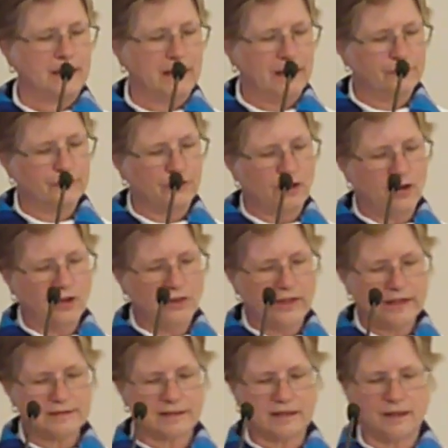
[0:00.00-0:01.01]
And for all
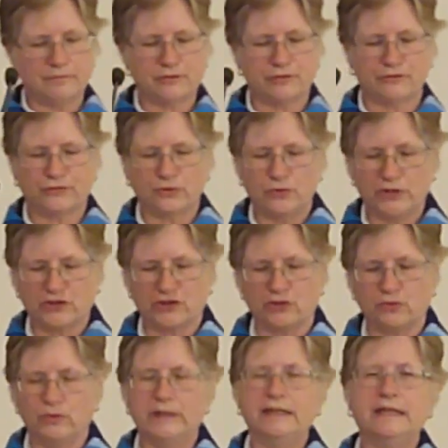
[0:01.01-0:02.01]
that to come to
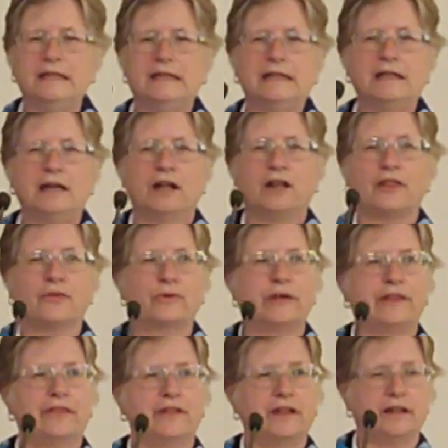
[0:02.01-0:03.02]
fruition, we need
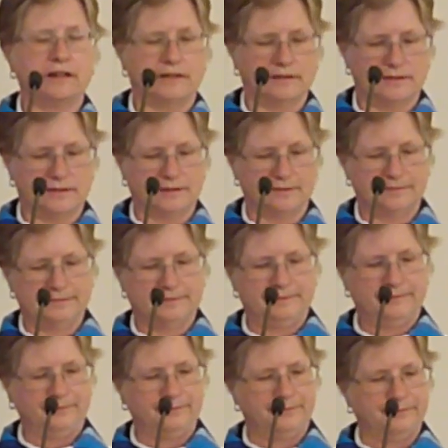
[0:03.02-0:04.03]
three things
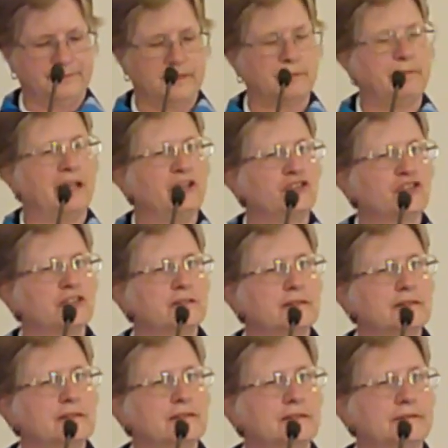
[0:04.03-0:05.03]

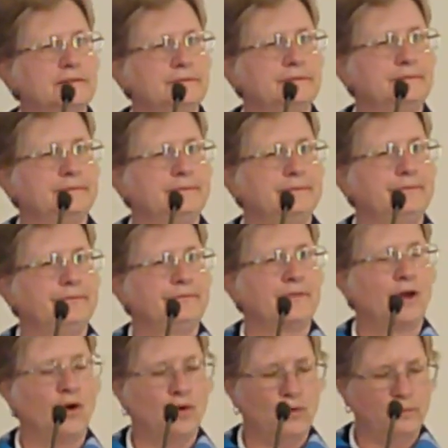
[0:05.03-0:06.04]
patience,
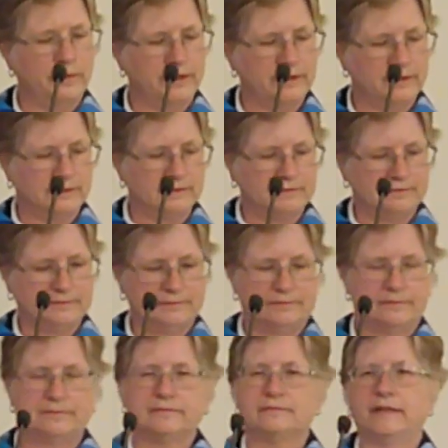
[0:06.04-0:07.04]
hope,
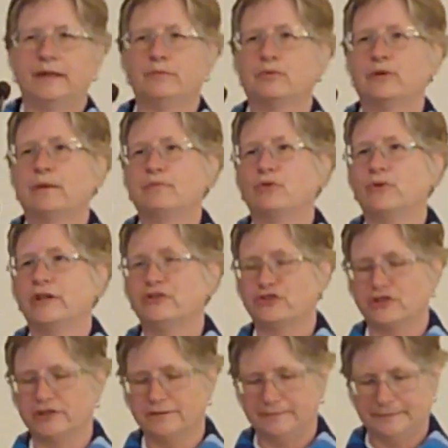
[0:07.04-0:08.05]
and
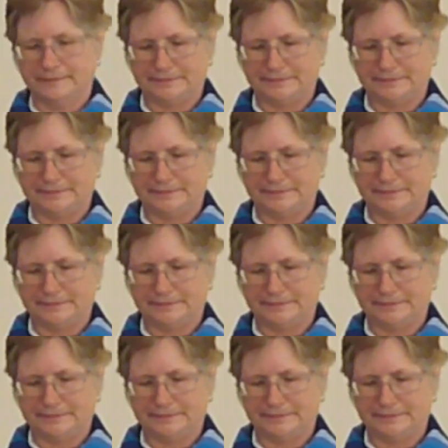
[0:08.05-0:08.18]
preparation.